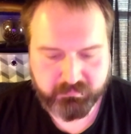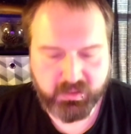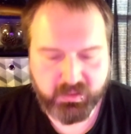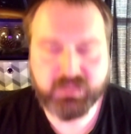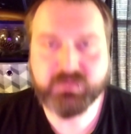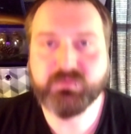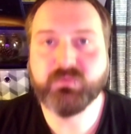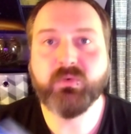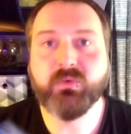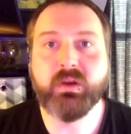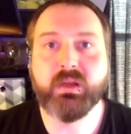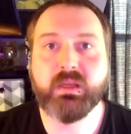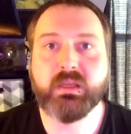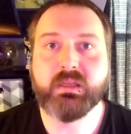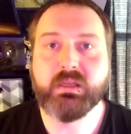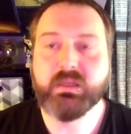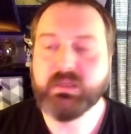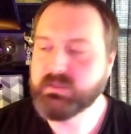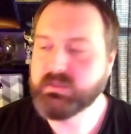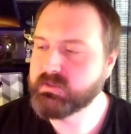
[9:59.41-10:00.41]
It's
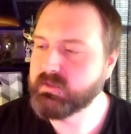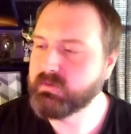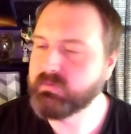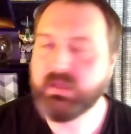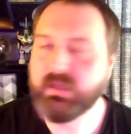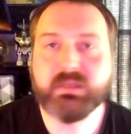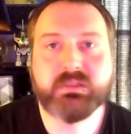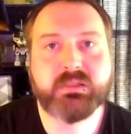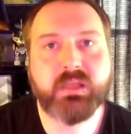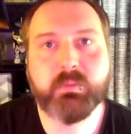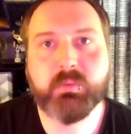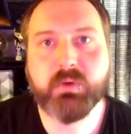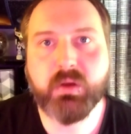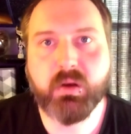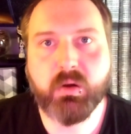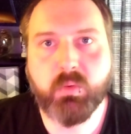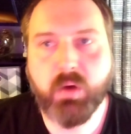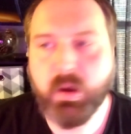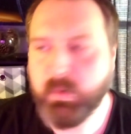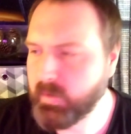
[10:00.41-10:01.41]
free. So next time you
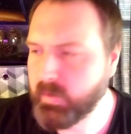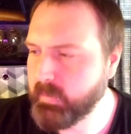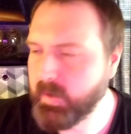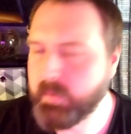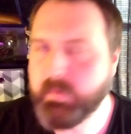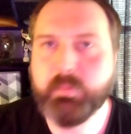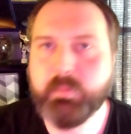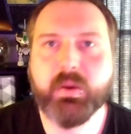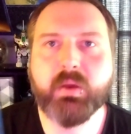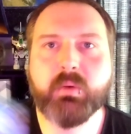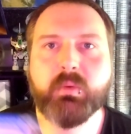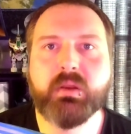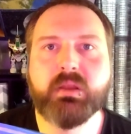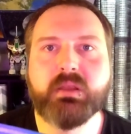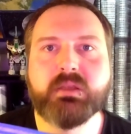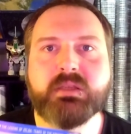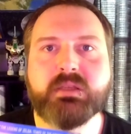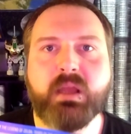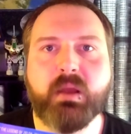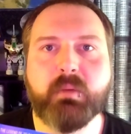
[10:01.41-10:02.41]
go to Walmart, maybe pick one of
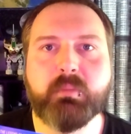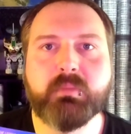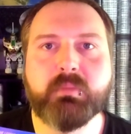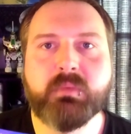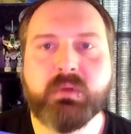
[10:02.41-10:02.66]
these up.